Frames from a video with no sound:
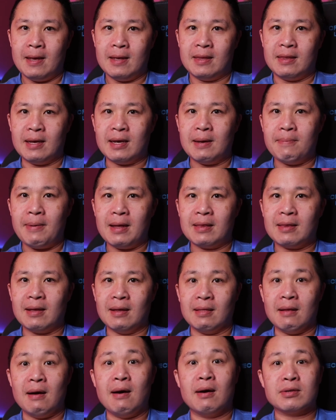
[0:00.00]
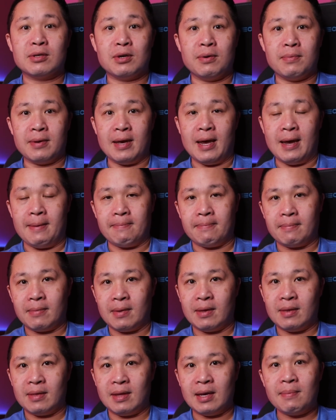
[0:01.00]
think about the long-term game.
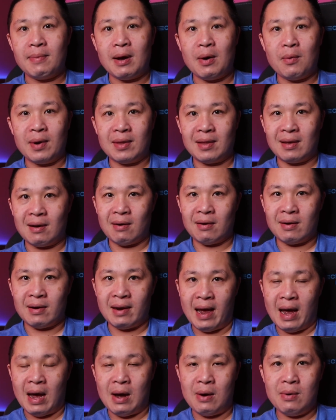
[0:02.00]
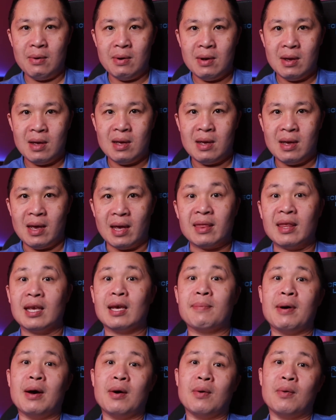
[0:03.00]
Think about where they are now and
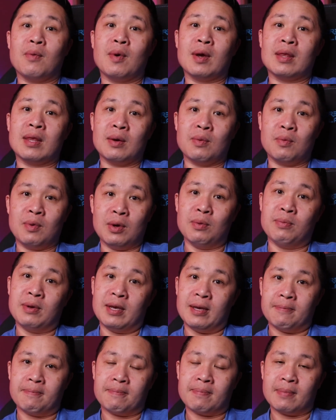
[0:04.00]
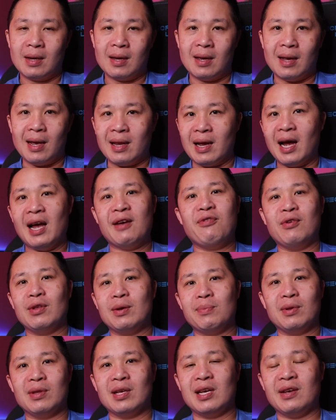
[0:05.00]
think about where they will be. And I
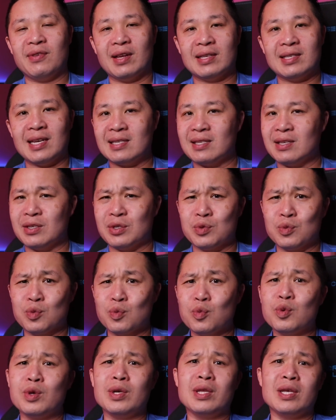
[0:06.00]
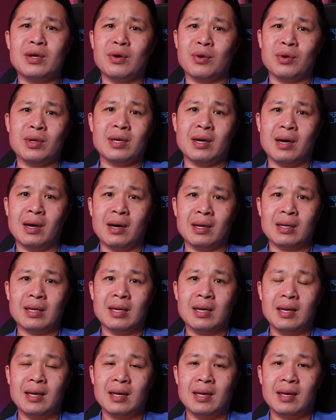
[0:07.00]
fully believe that Tesla is really early on
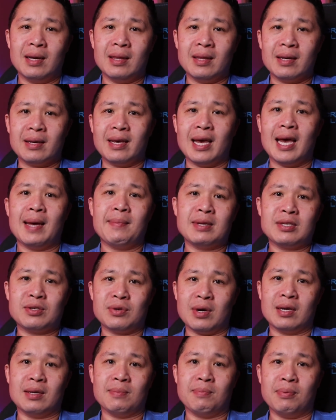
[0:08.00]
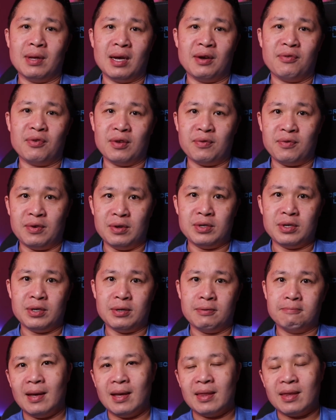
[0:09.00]
and the game is trying to play for the
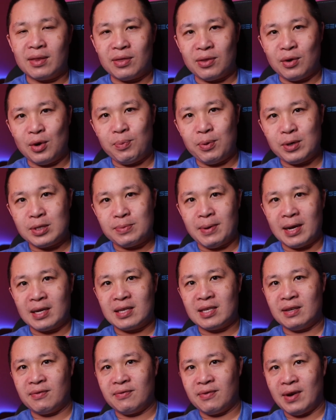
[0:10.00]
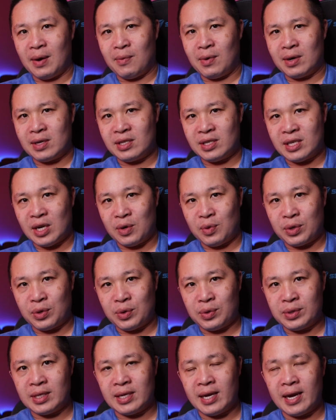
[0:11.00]
future. And the third perspective I want to share with
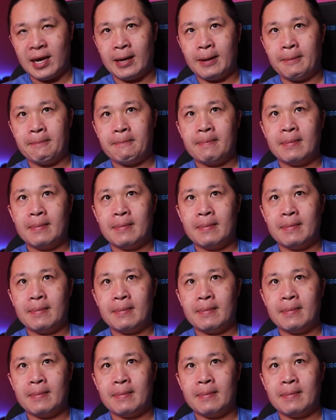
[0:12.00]
you today